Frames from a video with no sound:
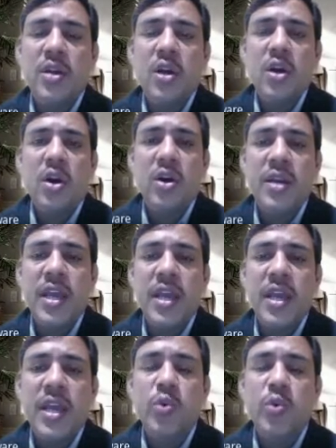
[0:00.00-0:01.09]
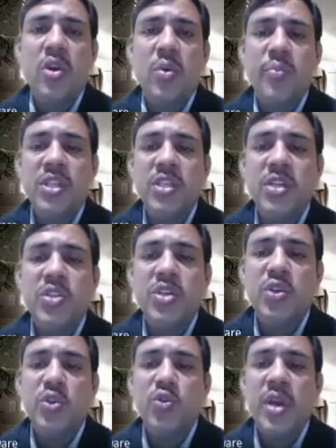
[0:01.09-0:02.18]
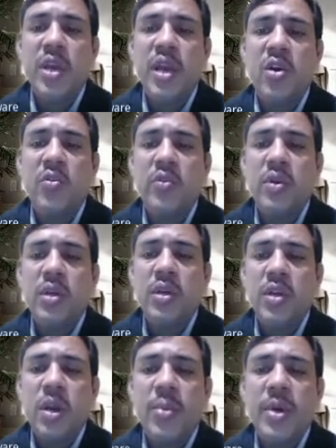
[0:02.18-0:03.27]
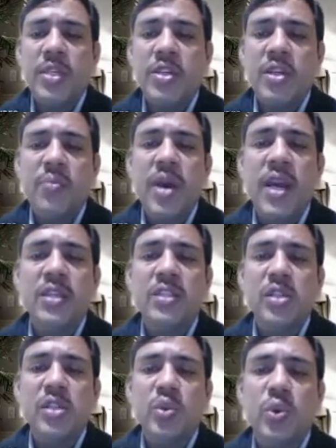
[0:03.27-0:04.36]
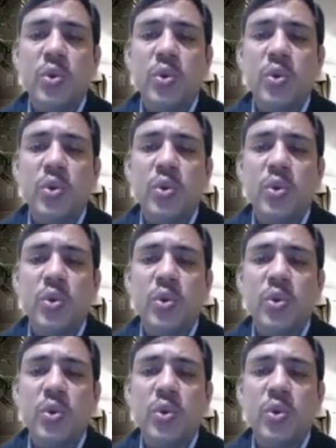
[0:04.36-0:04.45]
or reactive power compensation, you may have capacitor banks also.